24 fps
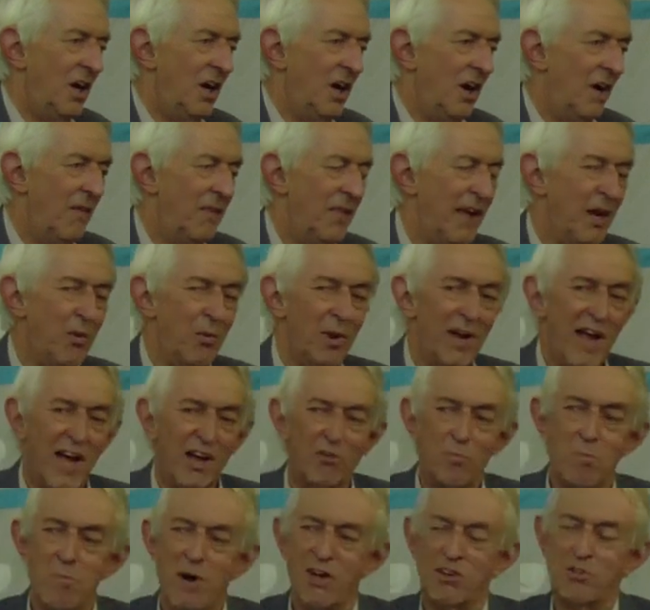And they will
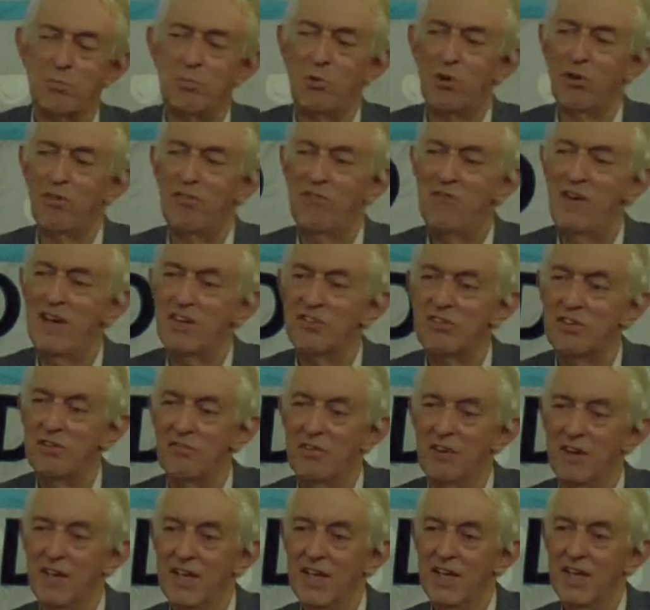act much more
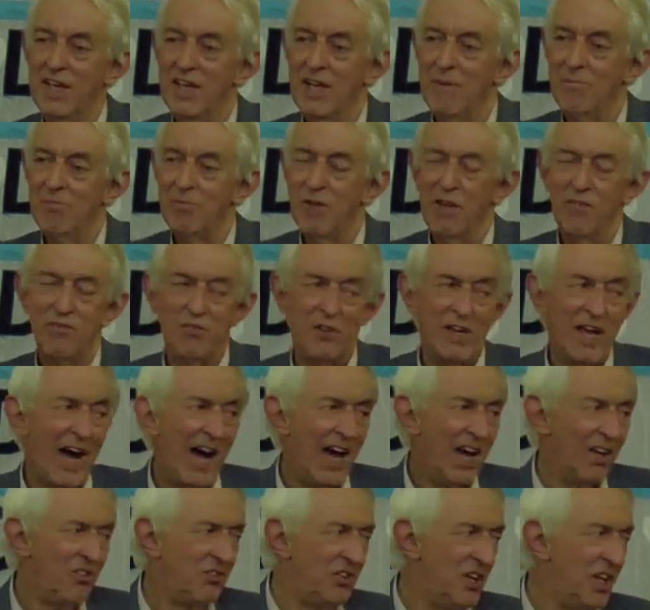effectively if the
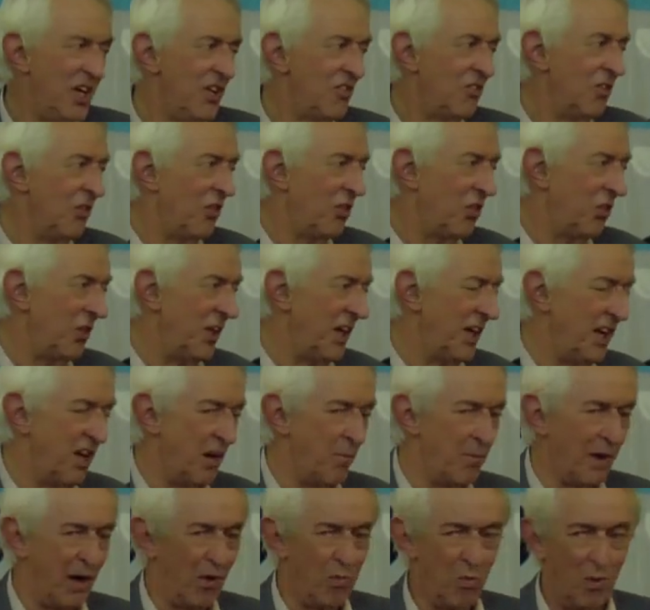ideas and thinking
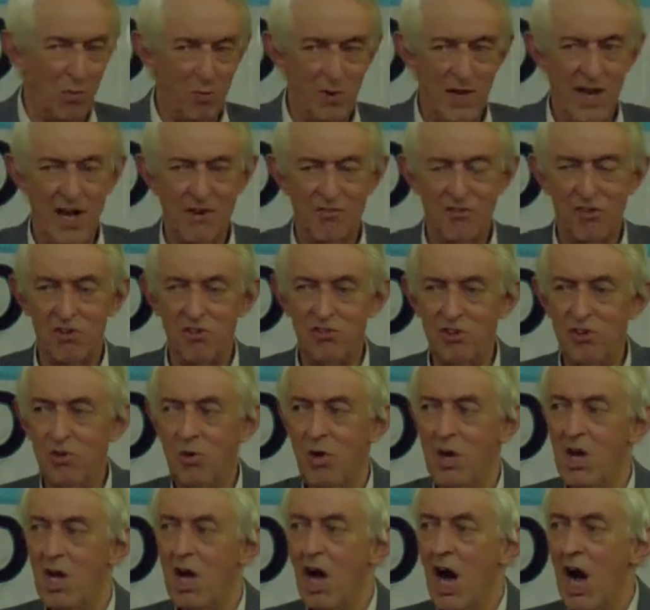about what we have to do
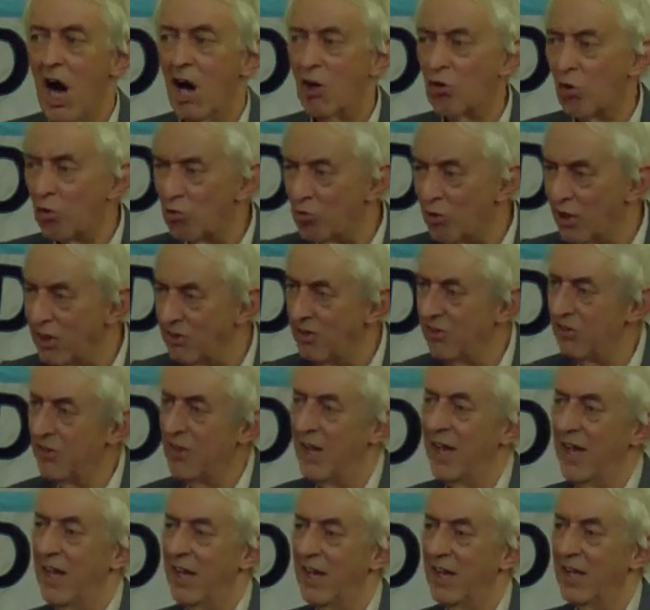are already
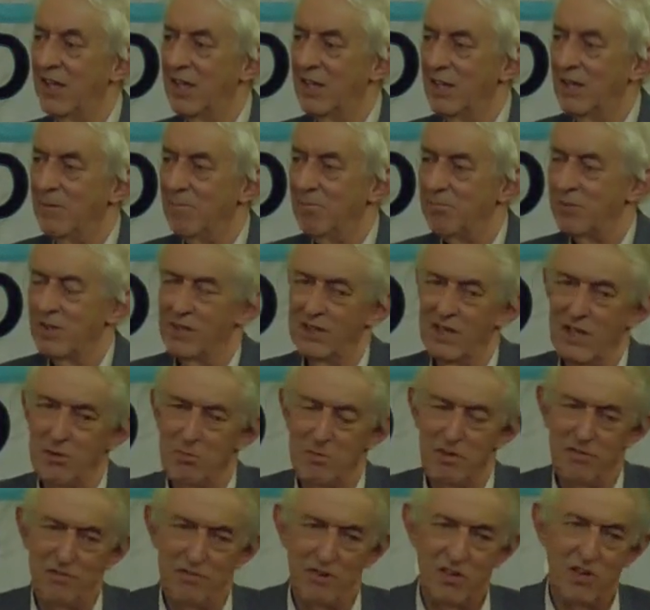there. Let
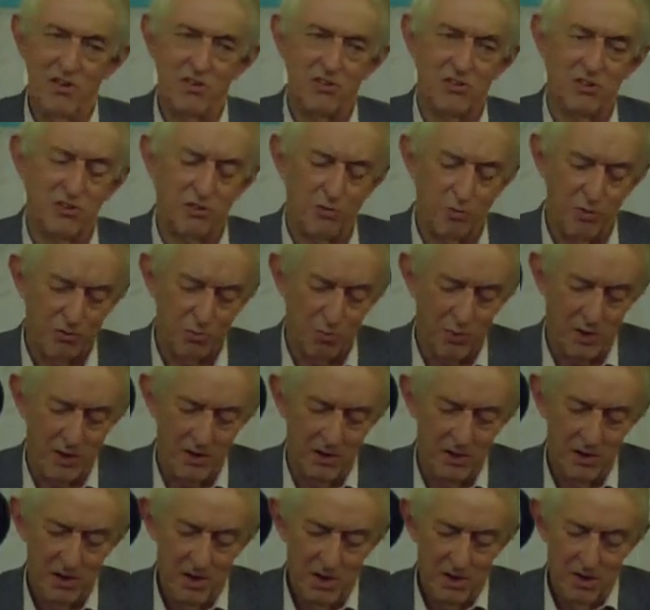me finish just with
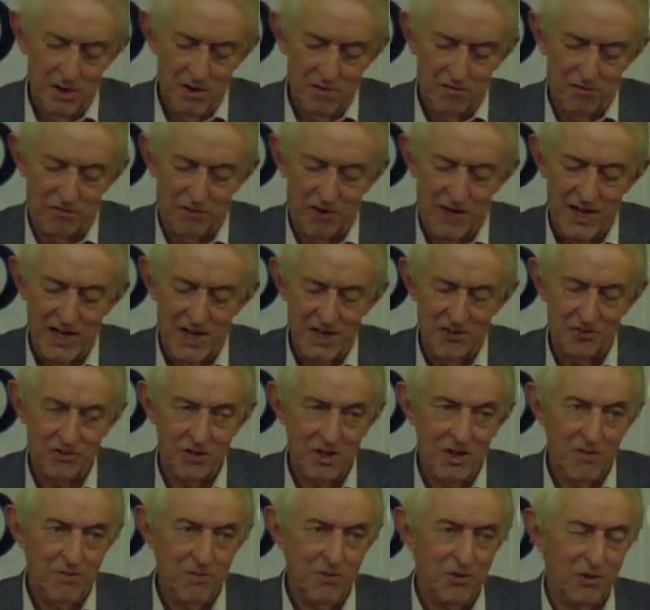one phrase.
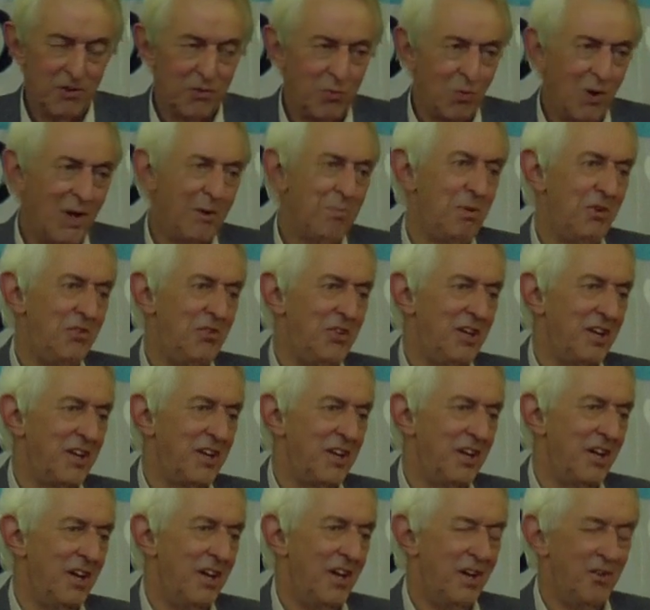There's one
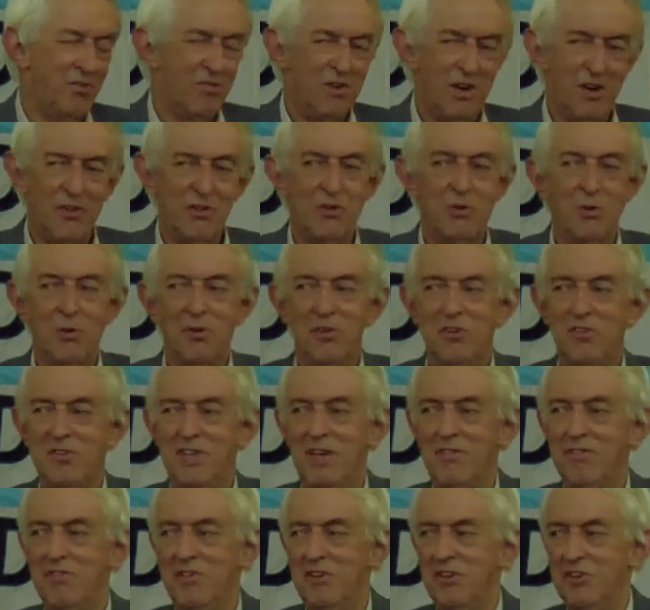particular rather good
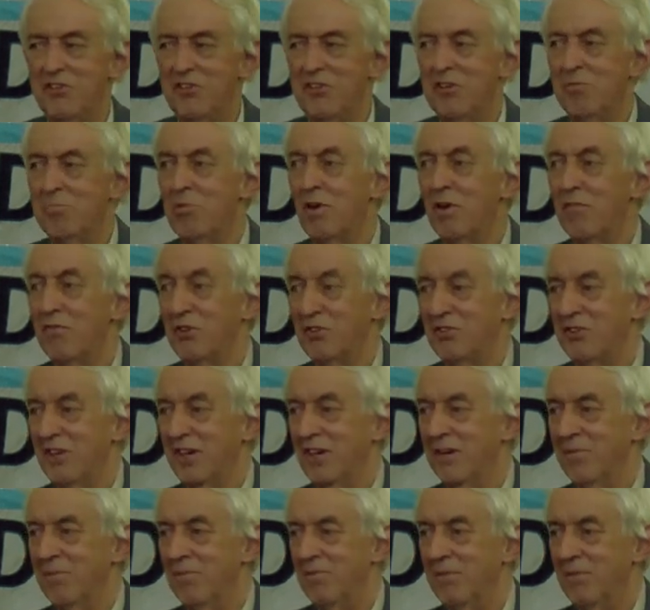definition of prophecy,
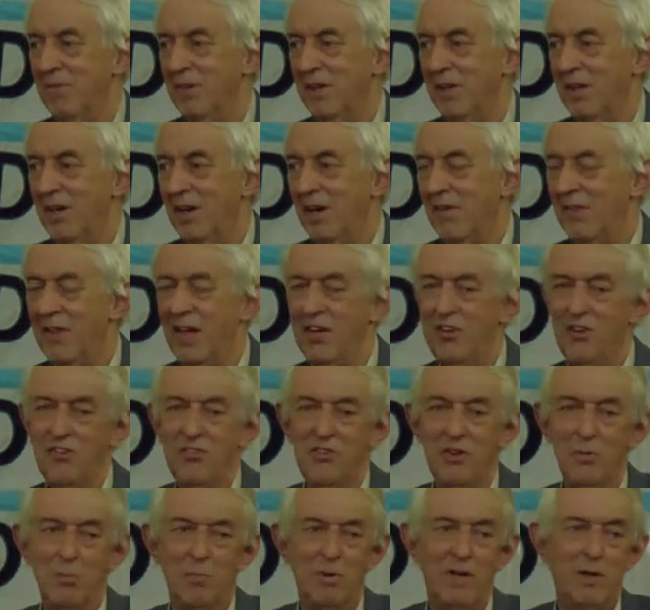and that is
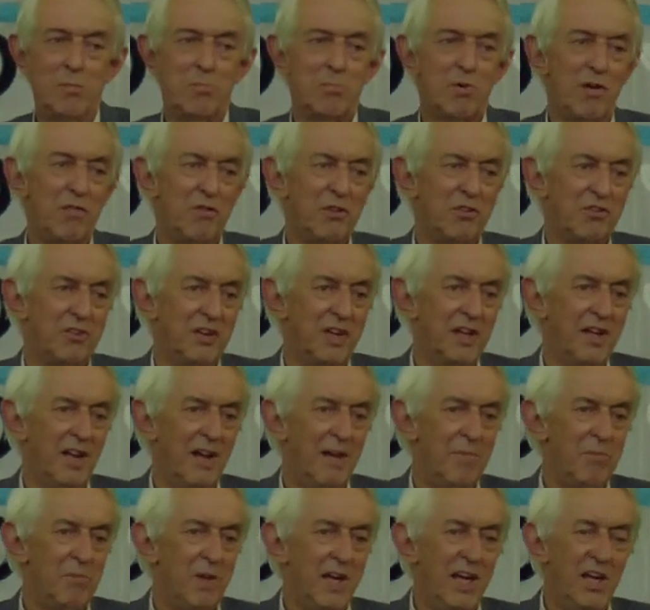simply prophecy
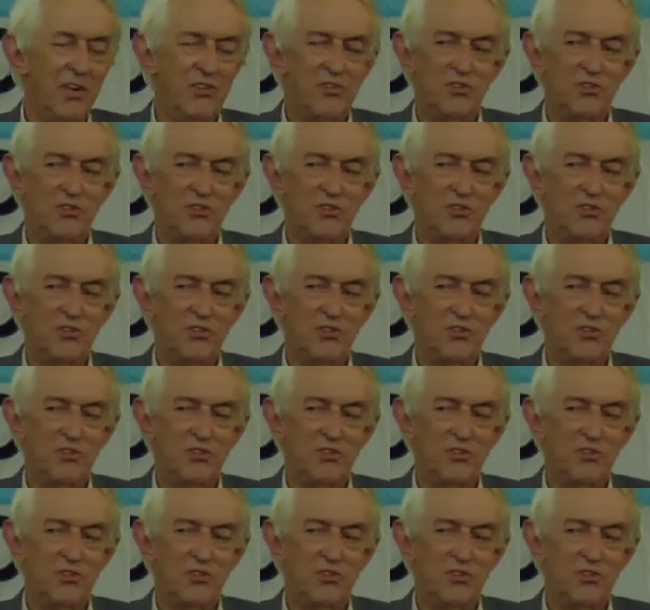is